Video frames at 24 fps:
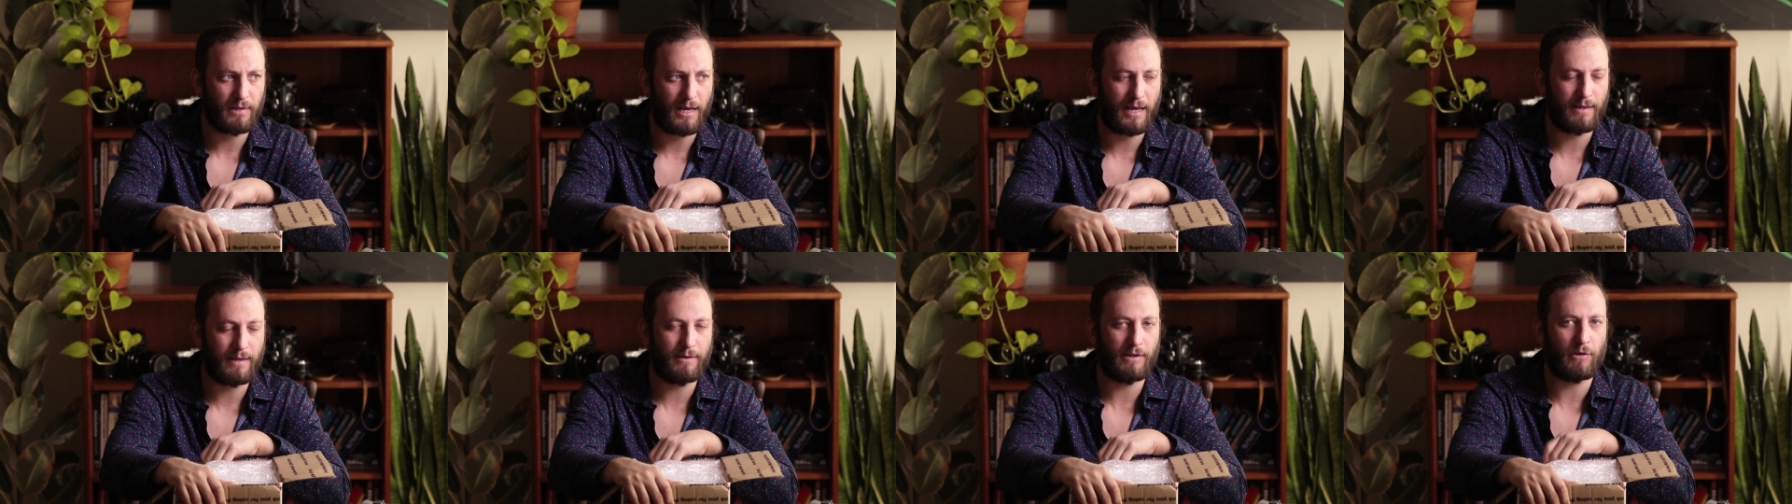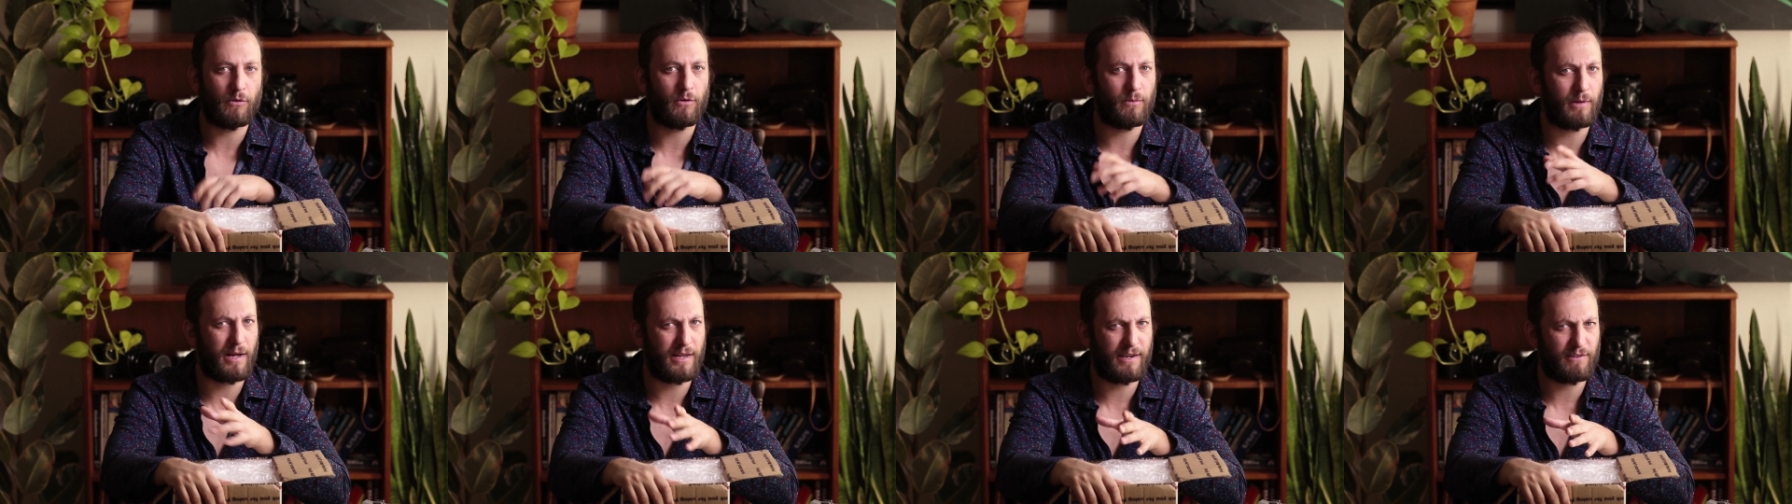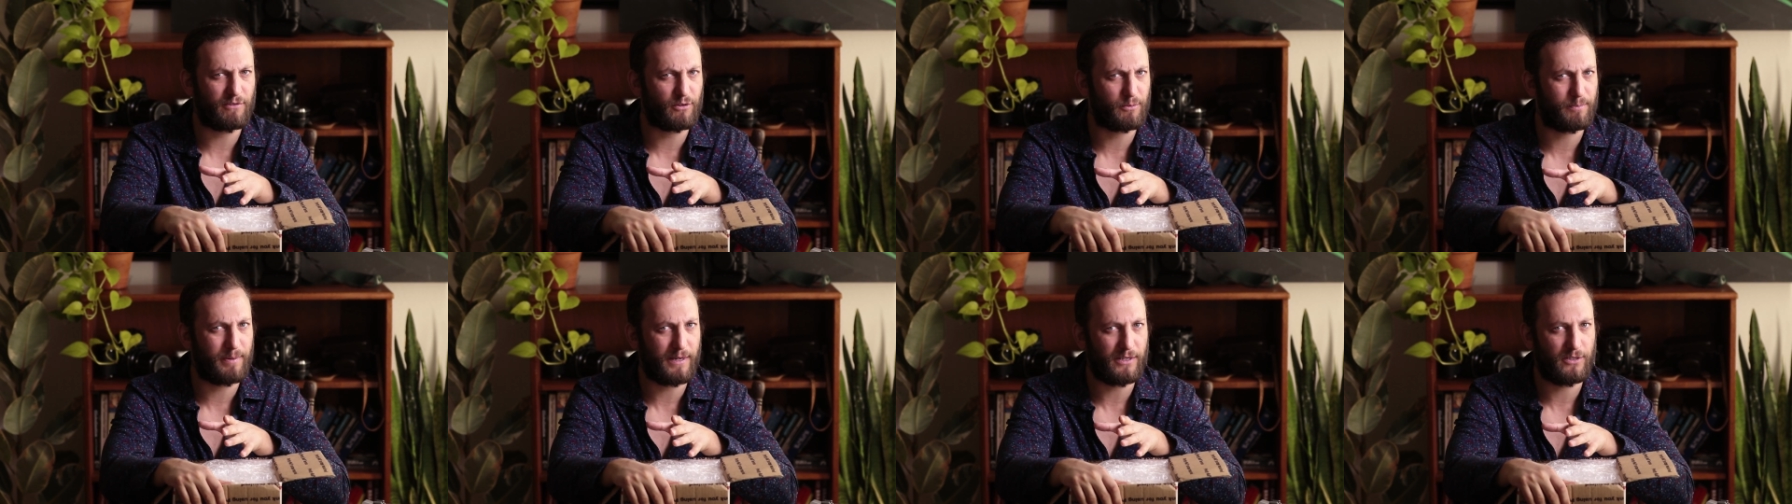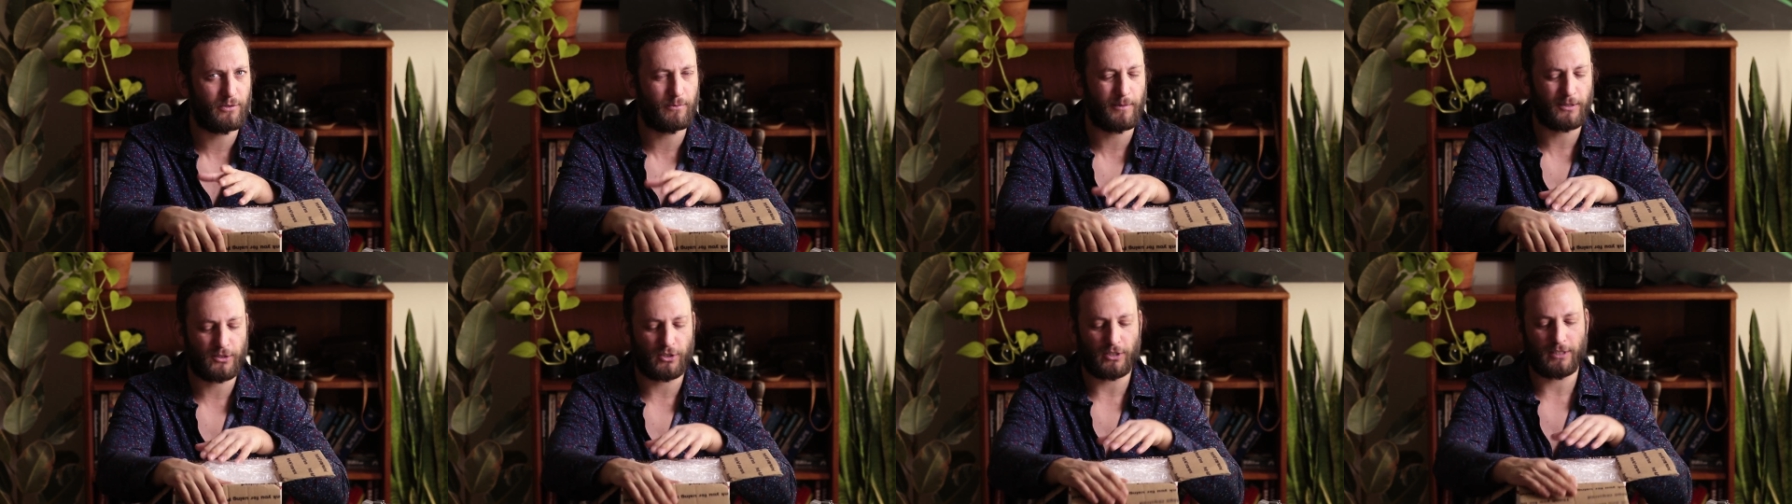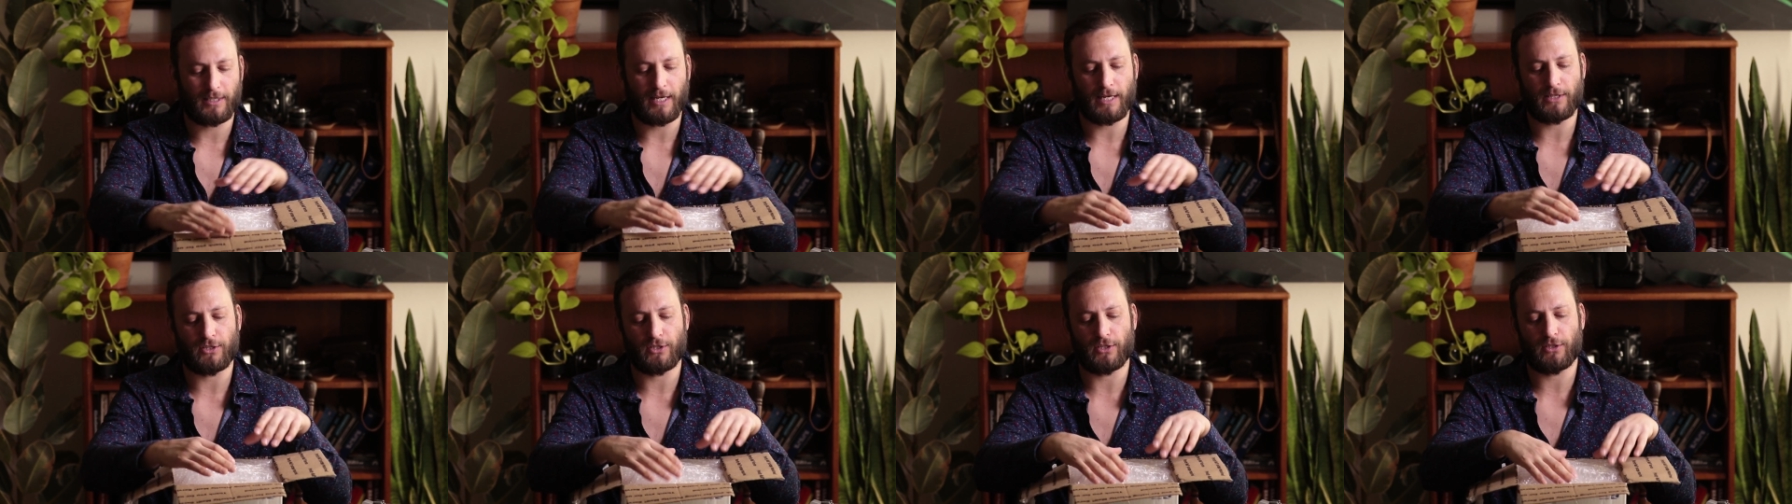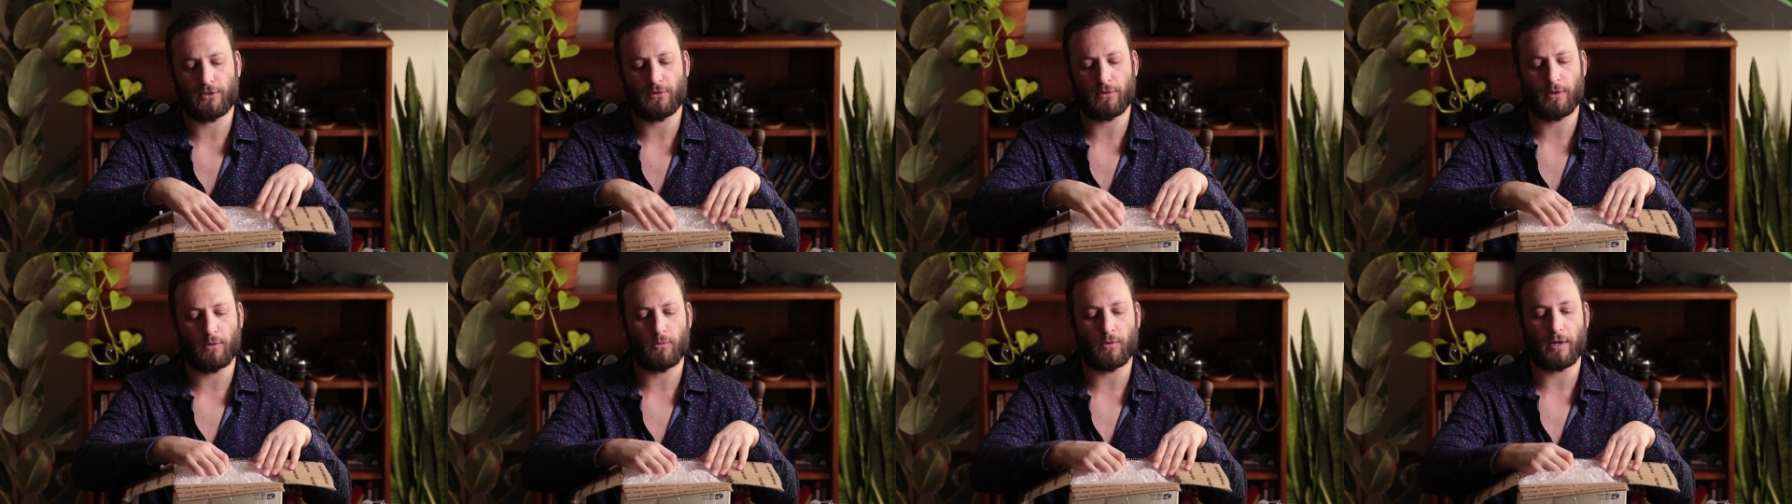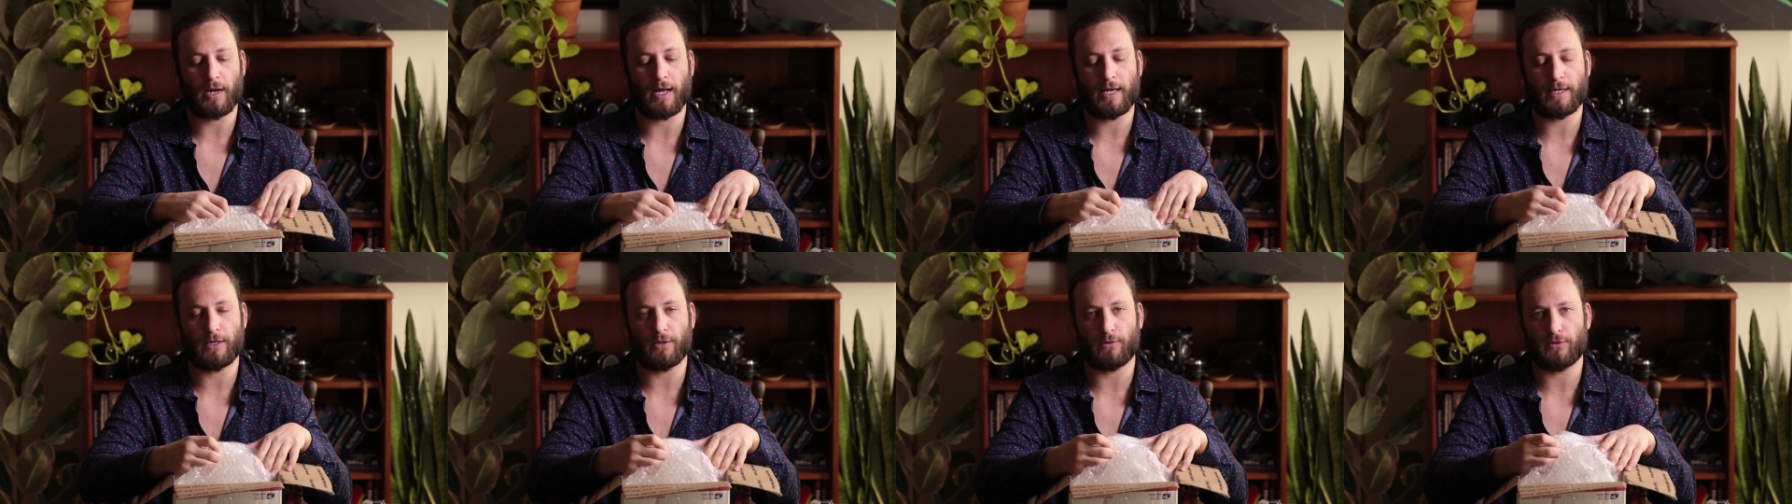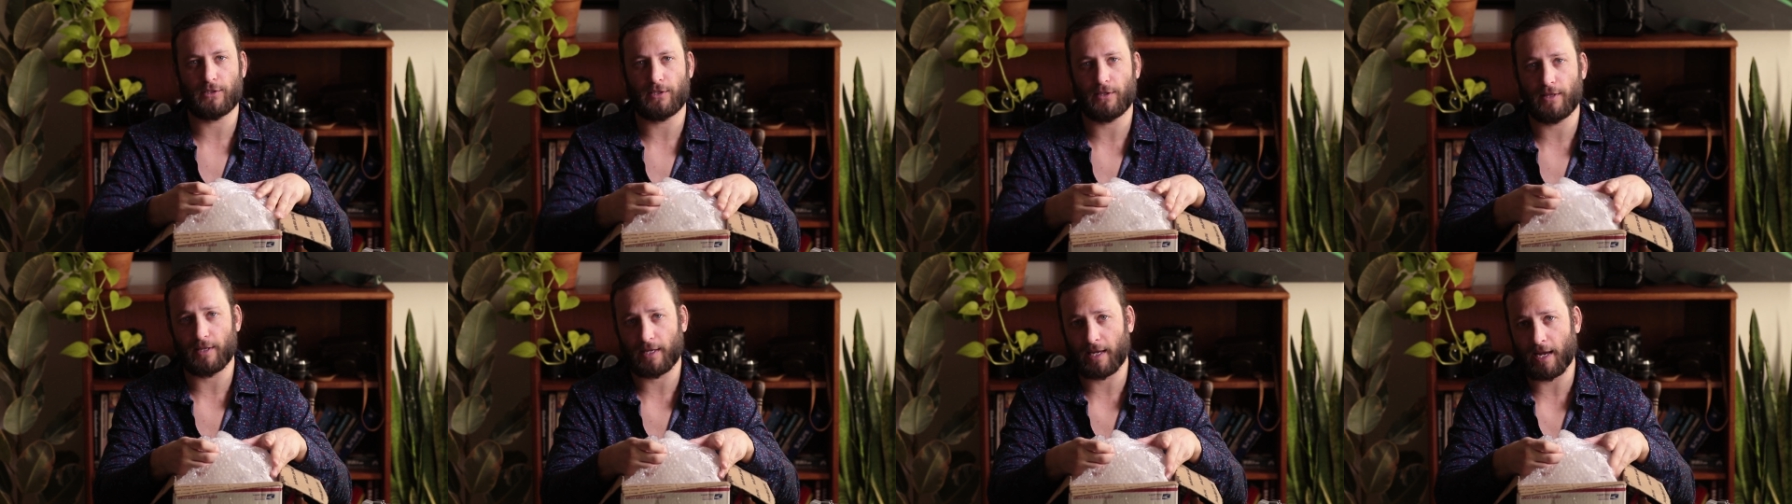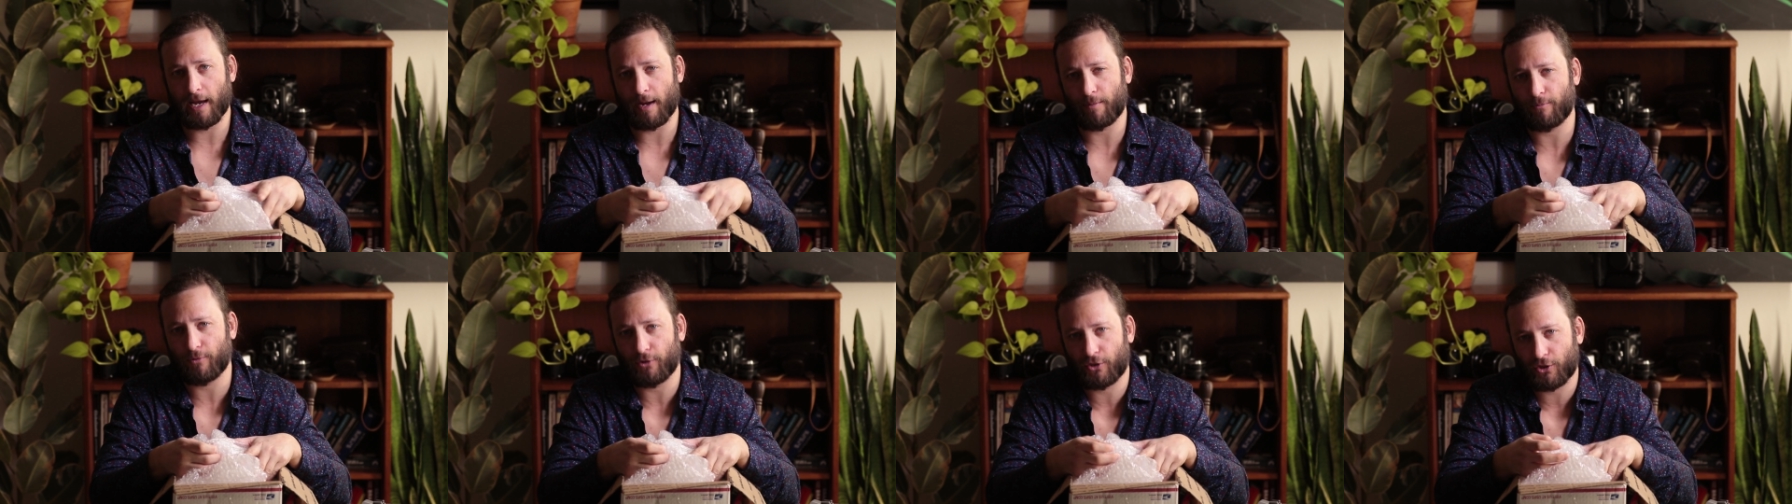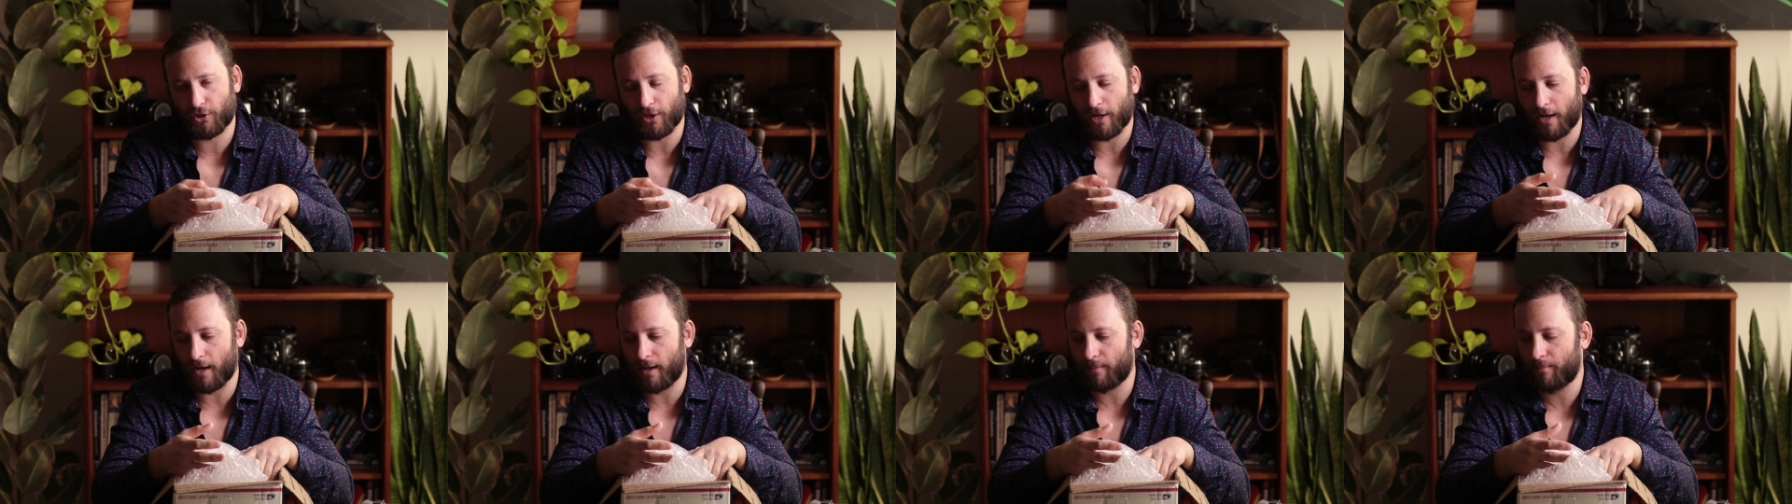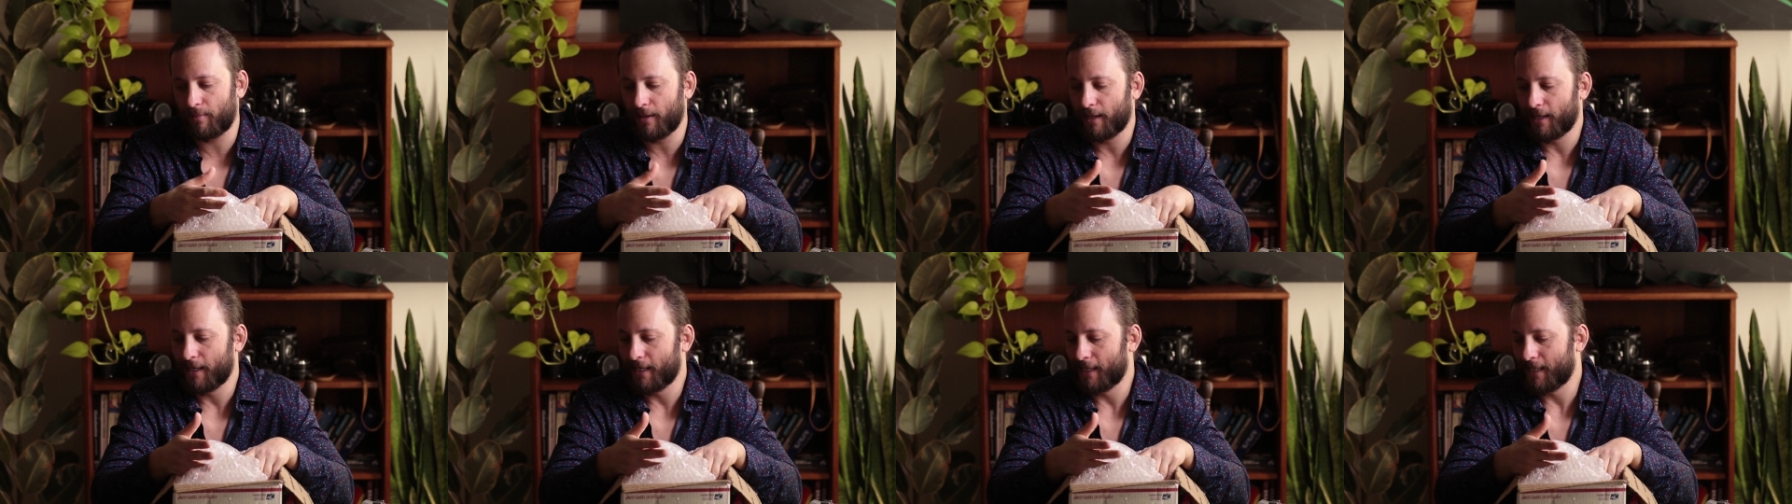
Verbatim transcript: I know I never pay too much attention to it when I go to the camera shop.